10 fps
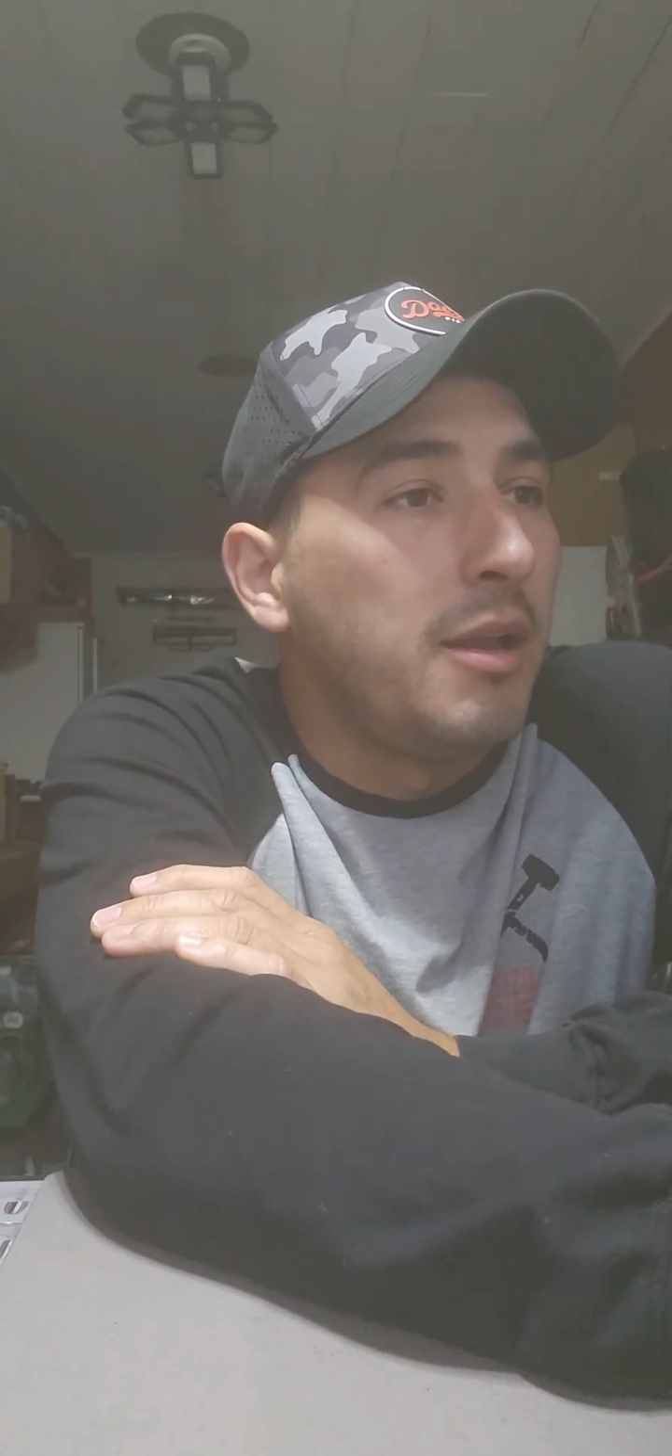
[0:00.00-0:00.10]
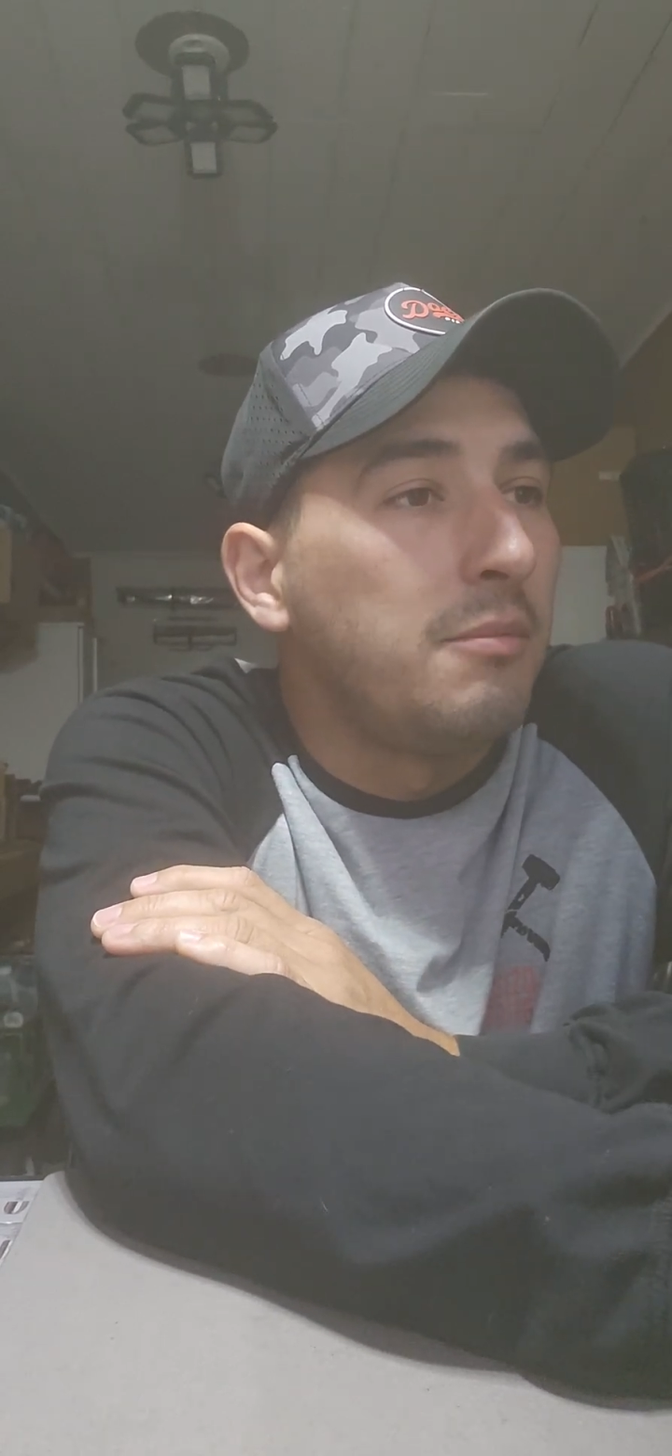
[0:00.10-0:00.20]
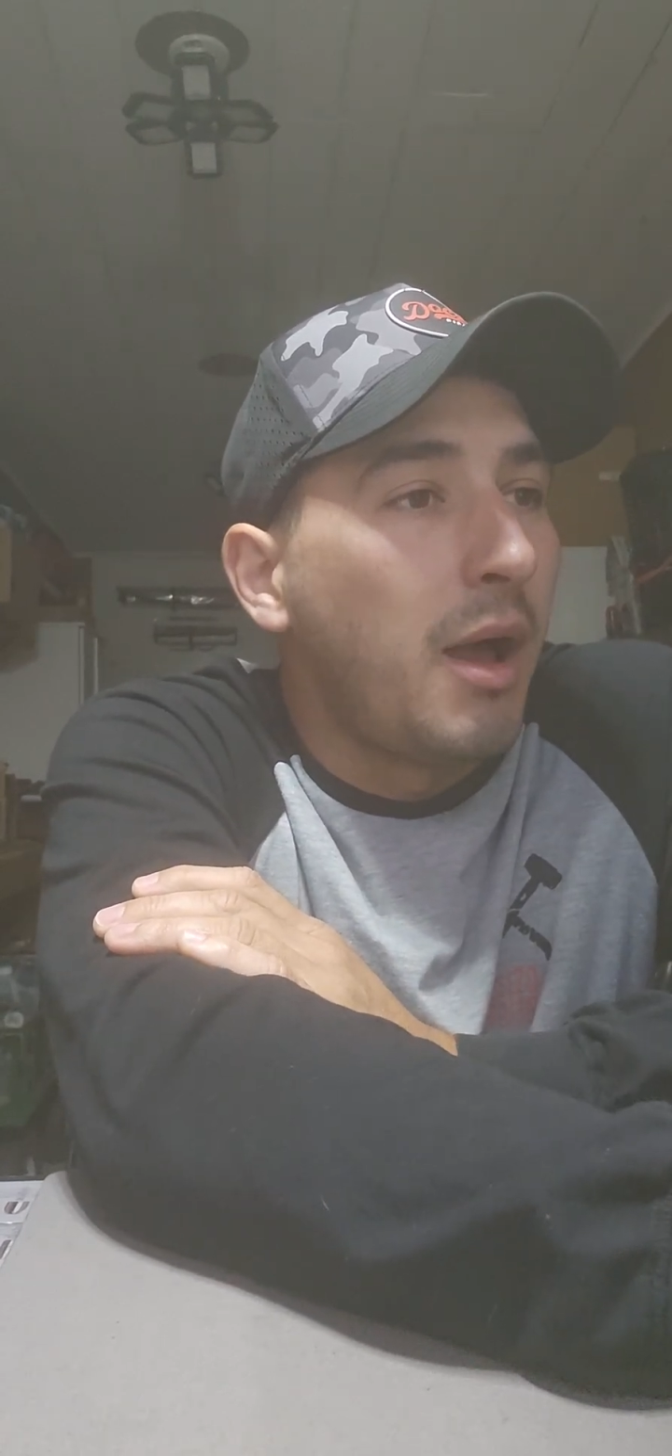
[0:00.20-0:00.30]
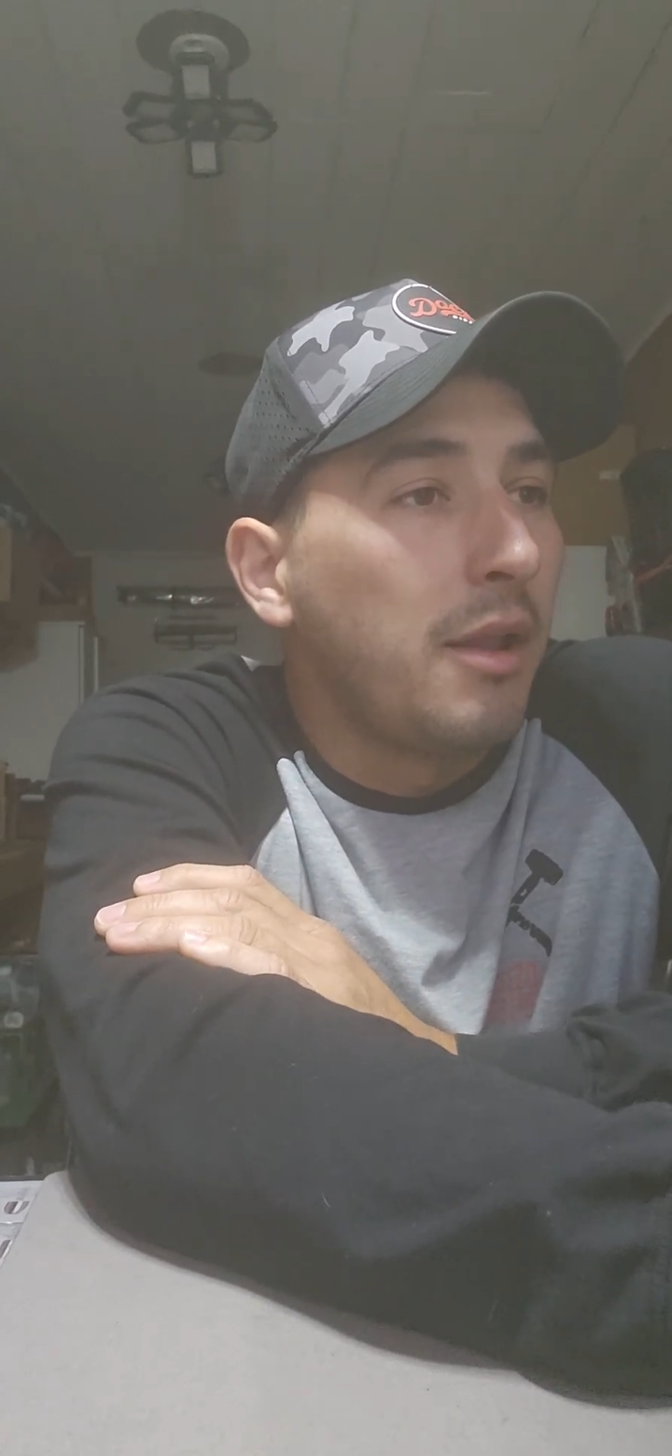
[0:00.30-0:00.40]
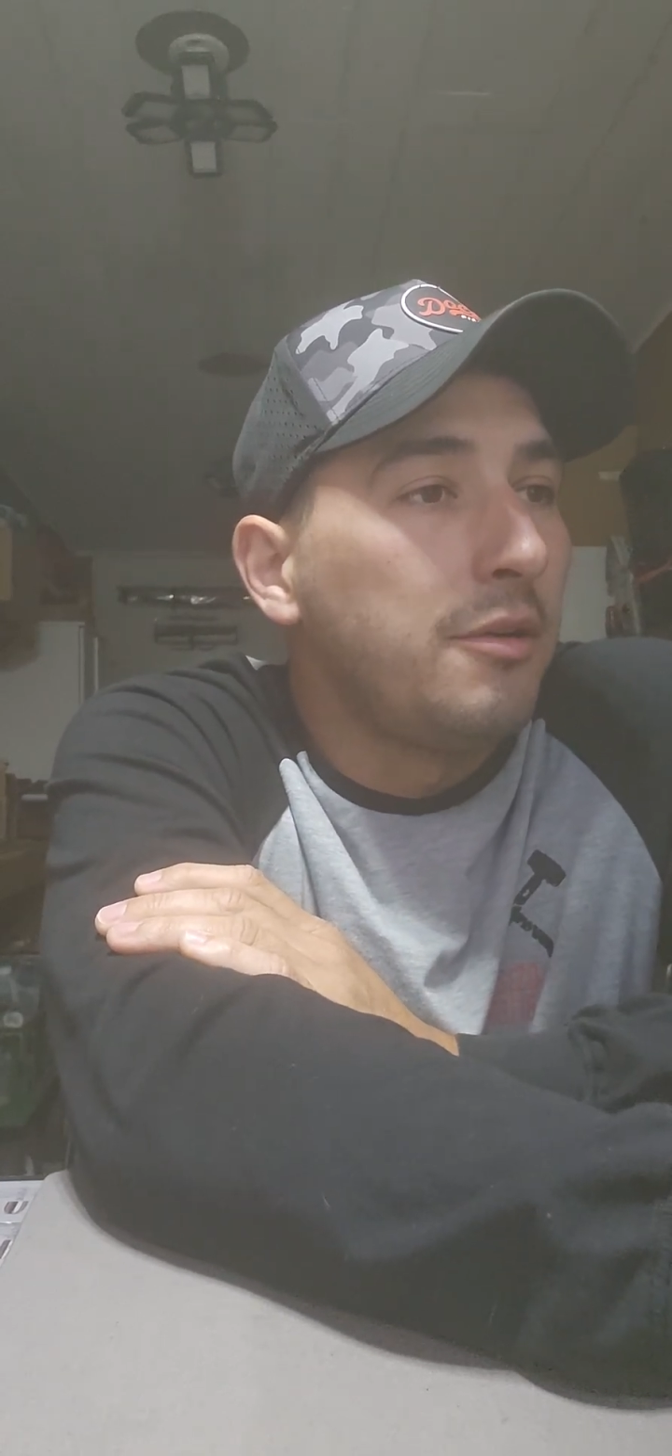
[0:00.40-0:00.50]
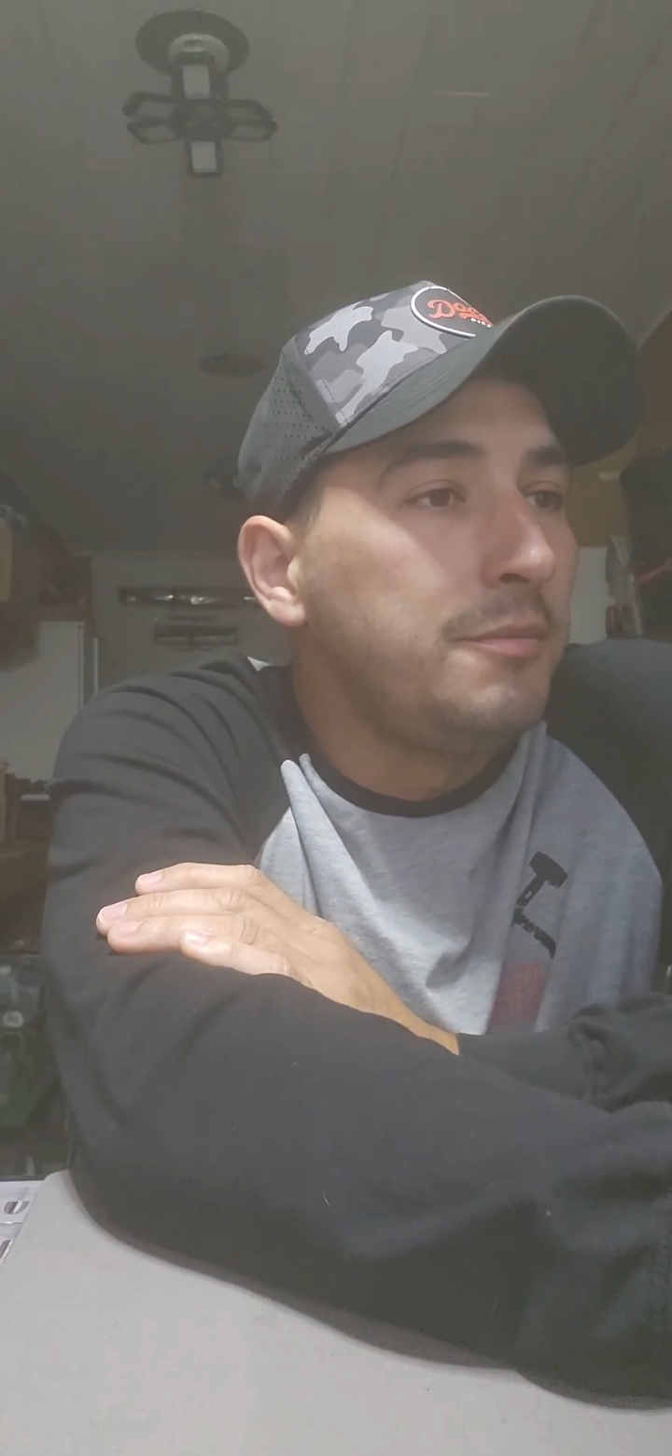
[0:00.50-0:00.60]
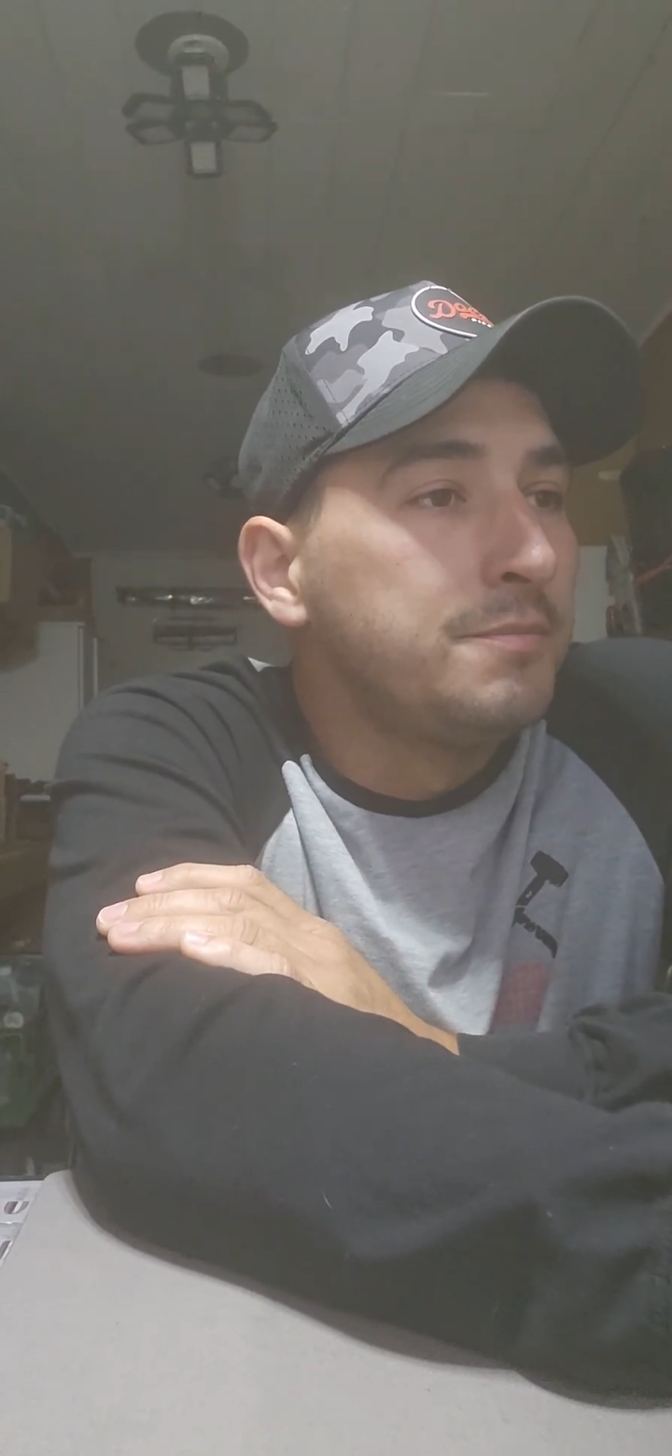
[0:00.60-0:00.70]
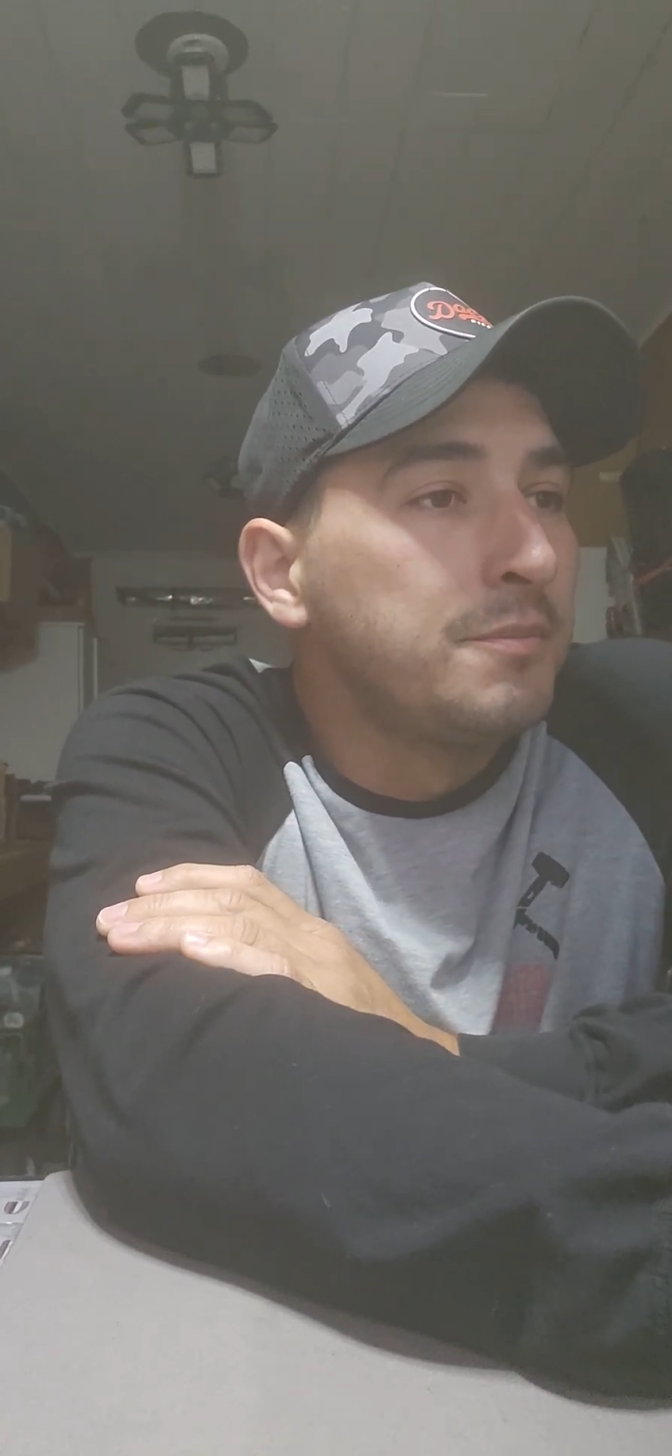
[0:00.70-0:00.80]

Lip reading: and model.